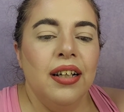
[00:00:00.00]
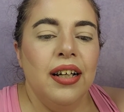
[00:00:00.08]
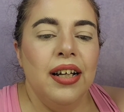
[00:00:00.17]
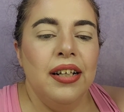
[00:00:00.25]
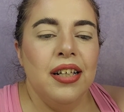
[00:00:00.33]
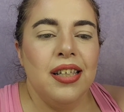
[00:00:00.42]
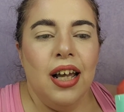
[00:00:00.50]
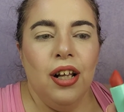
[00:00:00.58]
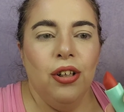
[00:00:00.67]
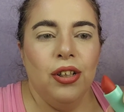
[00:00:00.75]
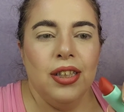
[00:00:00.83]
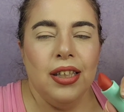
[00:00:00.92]
and this kind
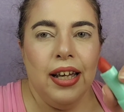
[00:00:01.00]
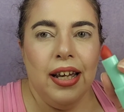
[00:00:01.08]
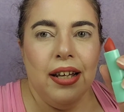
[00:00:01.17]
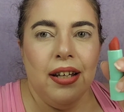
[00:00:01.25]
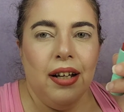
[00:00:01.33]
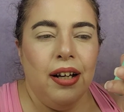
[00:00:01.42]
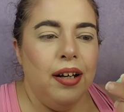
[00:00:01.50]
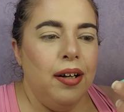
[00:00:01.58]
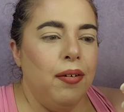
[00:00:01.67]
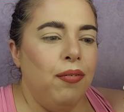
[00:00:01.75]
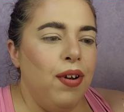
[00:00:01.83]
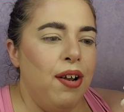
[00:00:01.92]
of looks like
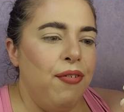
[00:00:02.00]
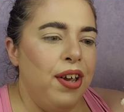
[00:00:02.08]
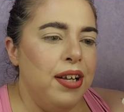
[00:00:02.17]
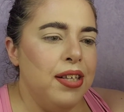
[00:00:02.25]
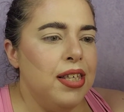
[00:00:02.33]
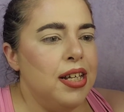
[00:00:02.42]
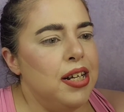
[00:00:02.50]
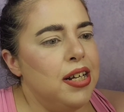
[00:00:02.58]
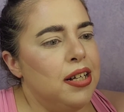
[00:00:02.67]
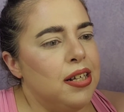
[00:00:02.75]
uh, Red Fantasy.